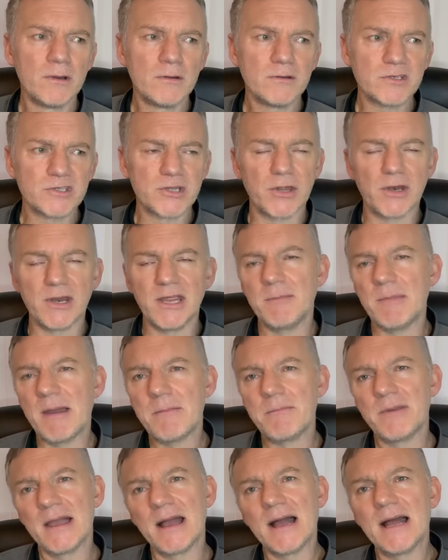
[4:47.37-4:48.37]
There's three
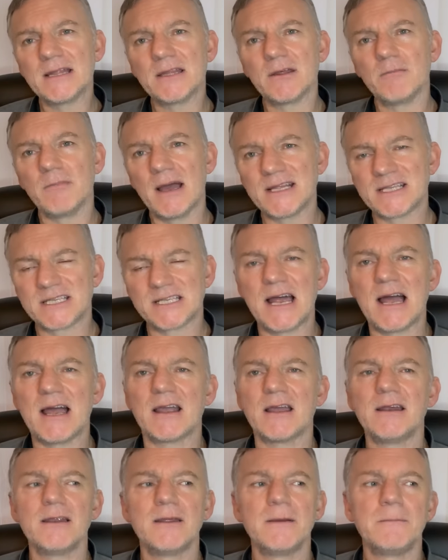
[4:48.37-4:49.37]
men behind him
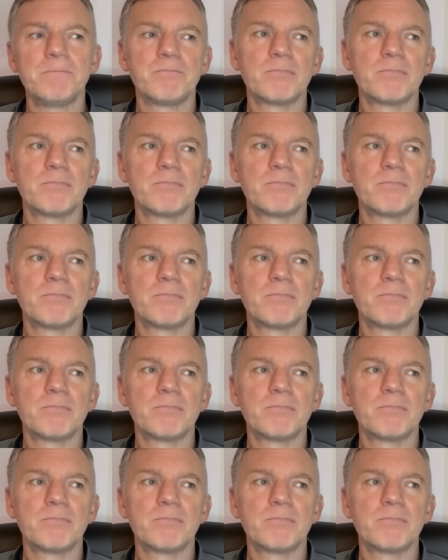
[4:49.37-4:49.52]
attacking.